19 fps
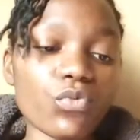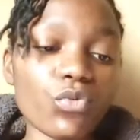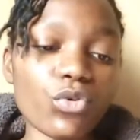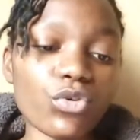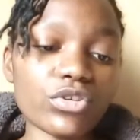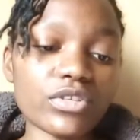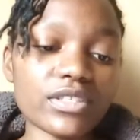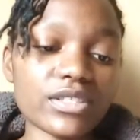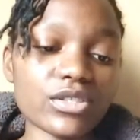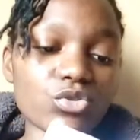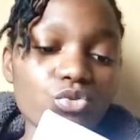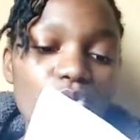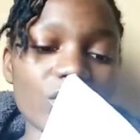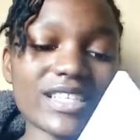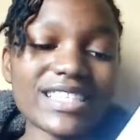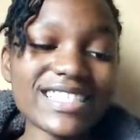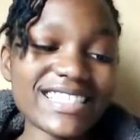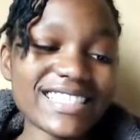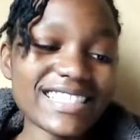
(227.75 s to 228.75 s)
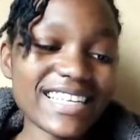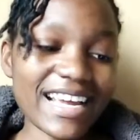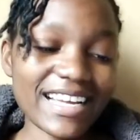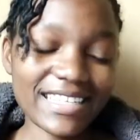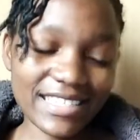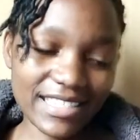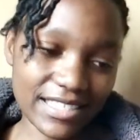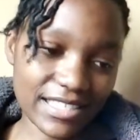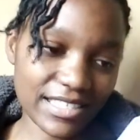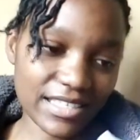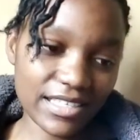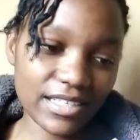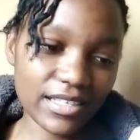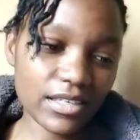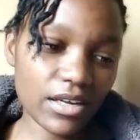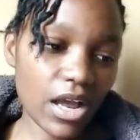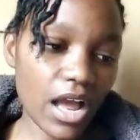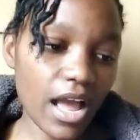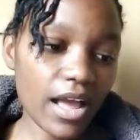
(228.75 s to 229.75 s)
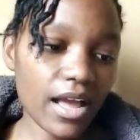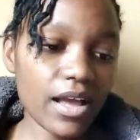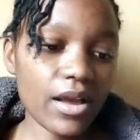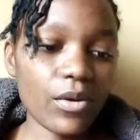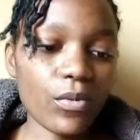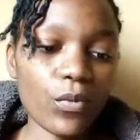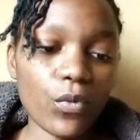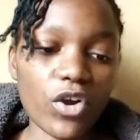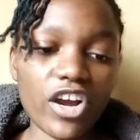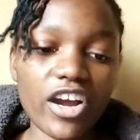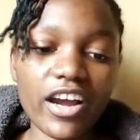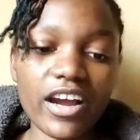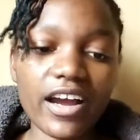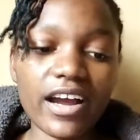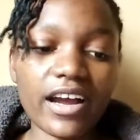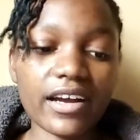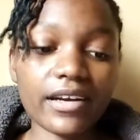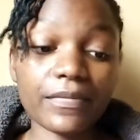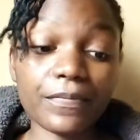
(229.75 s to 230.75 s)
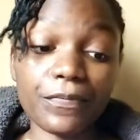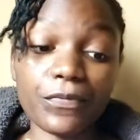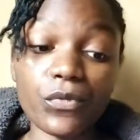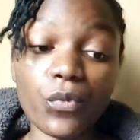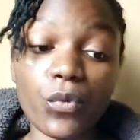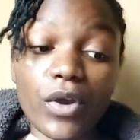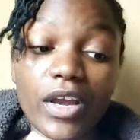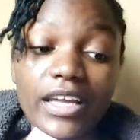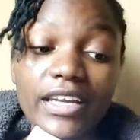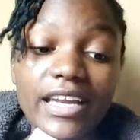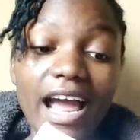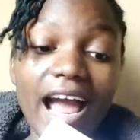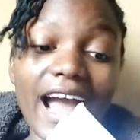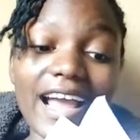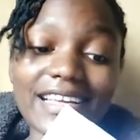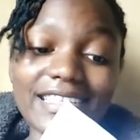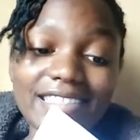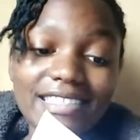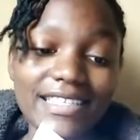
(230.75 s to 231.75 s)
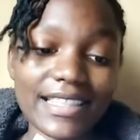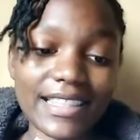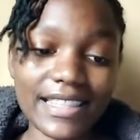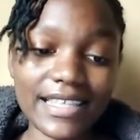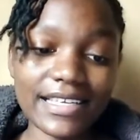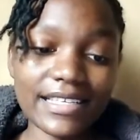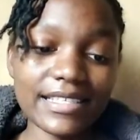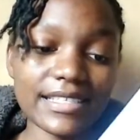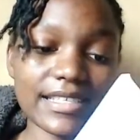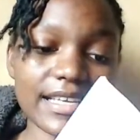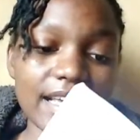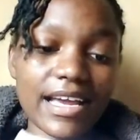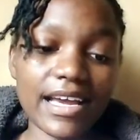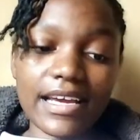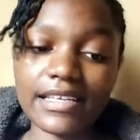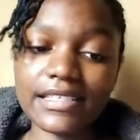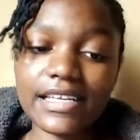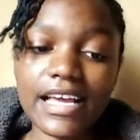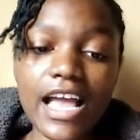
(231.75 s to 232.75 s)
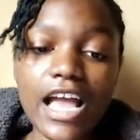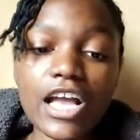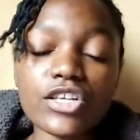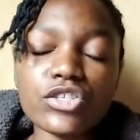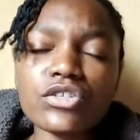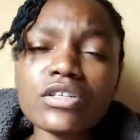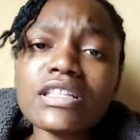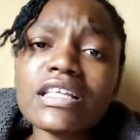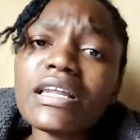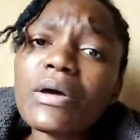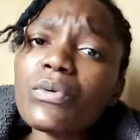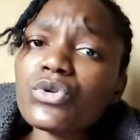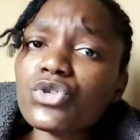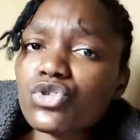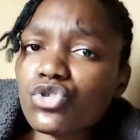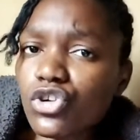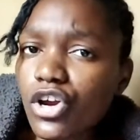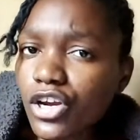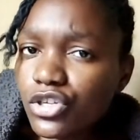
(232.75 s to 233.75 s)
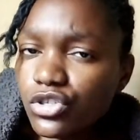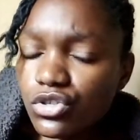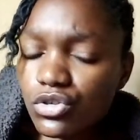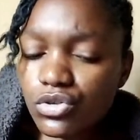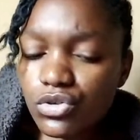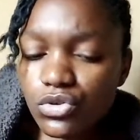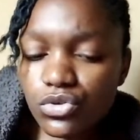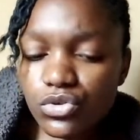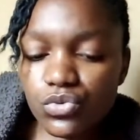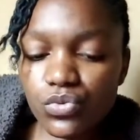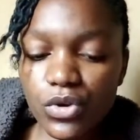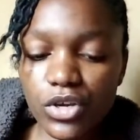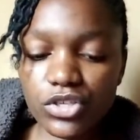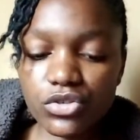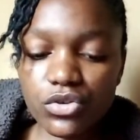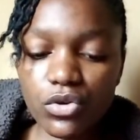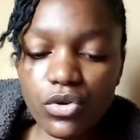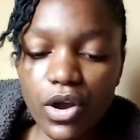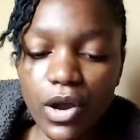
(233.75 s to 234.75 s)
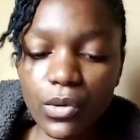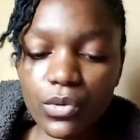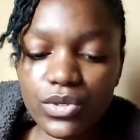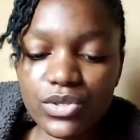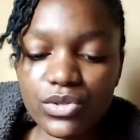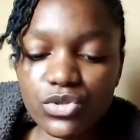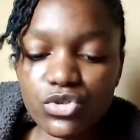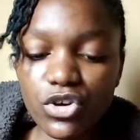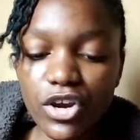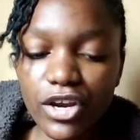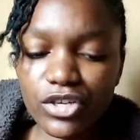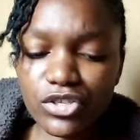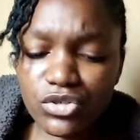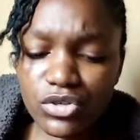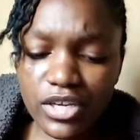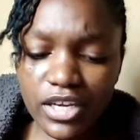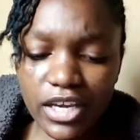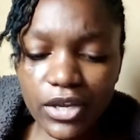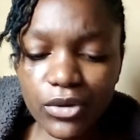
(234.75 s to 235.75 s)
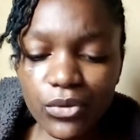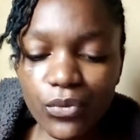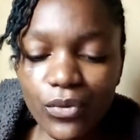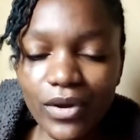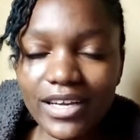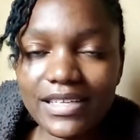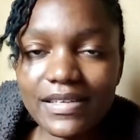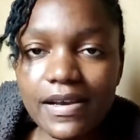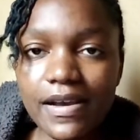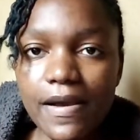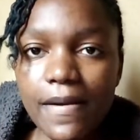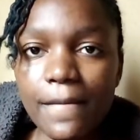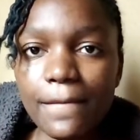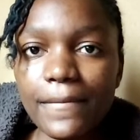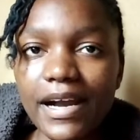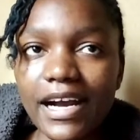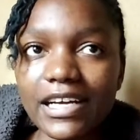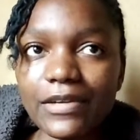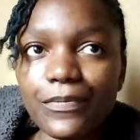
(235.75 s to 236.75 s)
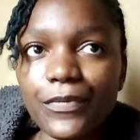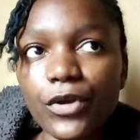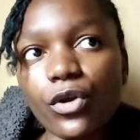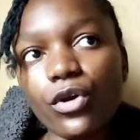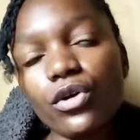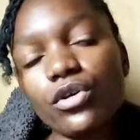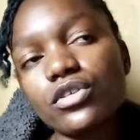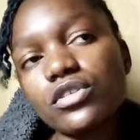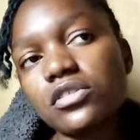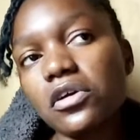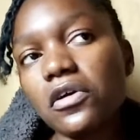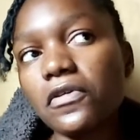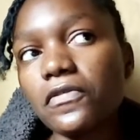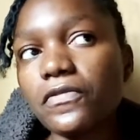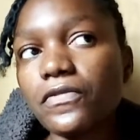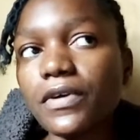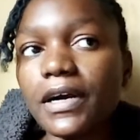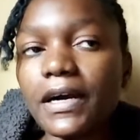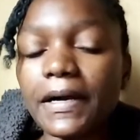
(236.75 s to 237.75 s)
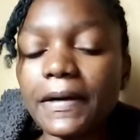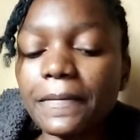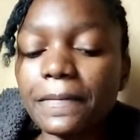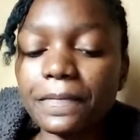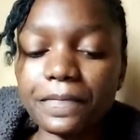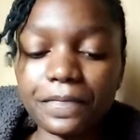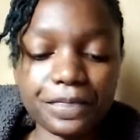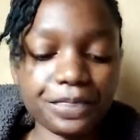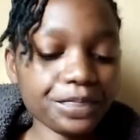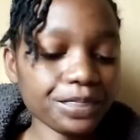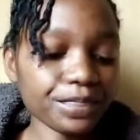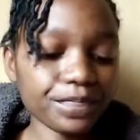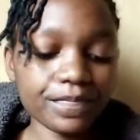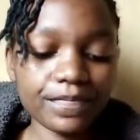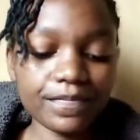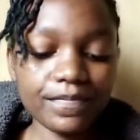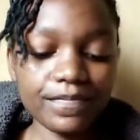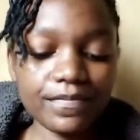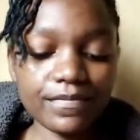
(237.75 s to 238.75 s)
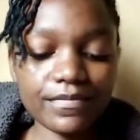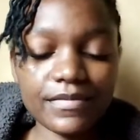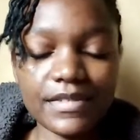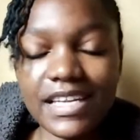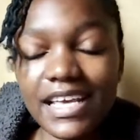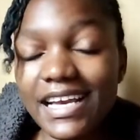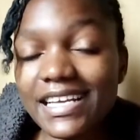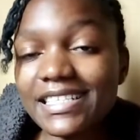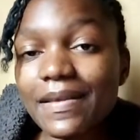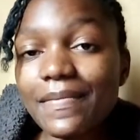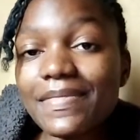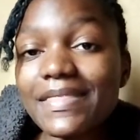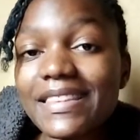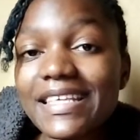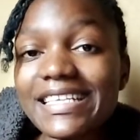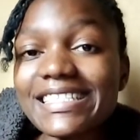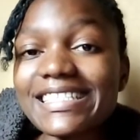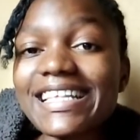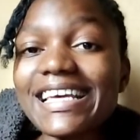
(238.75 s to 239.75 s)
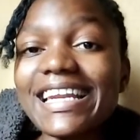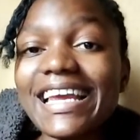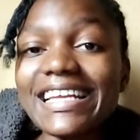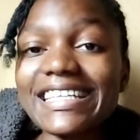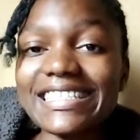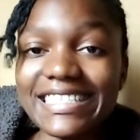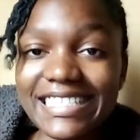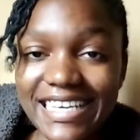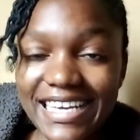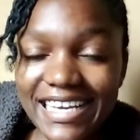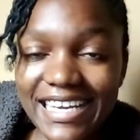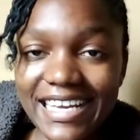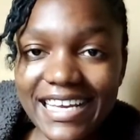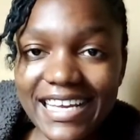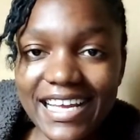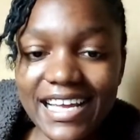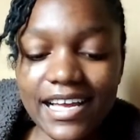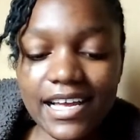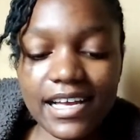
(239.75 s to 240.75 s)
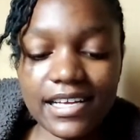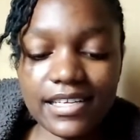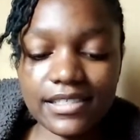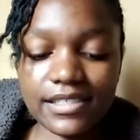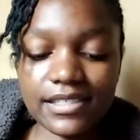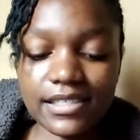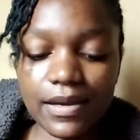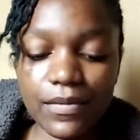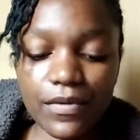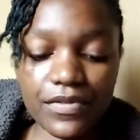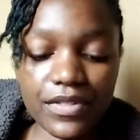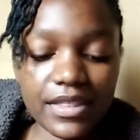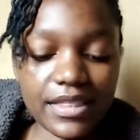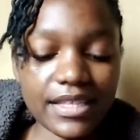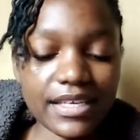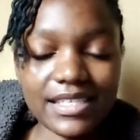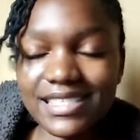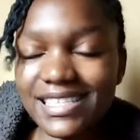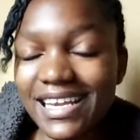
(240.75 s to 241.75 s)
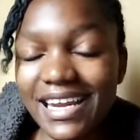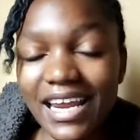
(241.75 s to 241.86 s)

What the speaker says: was 2019 when I did this, and it's not that I was trying to lose weight or I was trying to gain weight, but because of there are some things that I take and some of the things